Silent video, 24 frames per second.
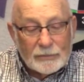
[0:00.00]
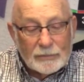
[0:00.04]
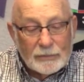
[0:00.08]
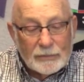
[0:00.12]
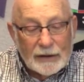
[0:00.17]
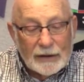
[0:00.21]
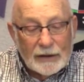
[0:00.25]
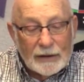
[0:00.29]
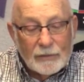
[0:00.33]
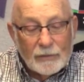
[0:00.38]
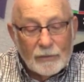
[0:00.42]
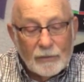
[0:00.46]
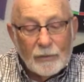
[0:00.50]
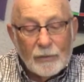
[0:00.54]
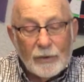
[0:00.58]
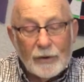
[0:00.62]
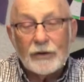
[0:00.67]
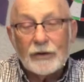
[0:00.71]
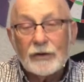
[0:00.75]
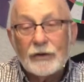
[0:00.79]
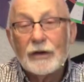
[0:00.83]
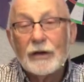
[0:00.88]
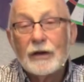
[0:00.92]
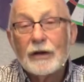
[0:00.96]
be
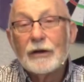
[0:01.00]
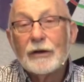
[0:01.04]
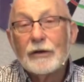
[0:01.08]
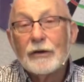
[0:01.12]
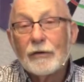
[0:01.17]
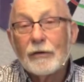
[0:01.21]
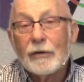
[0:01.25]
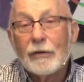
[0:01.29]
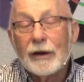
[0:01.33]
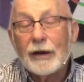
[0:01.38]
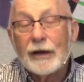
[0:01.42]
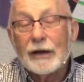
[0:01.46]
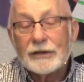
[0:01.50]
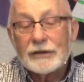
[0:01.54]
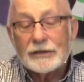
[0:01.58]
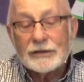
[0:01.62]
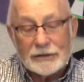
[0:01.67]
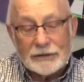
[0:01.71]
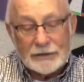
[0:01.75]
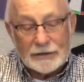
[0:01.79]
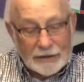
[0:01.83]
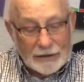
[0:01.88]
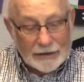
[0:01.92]
with grace.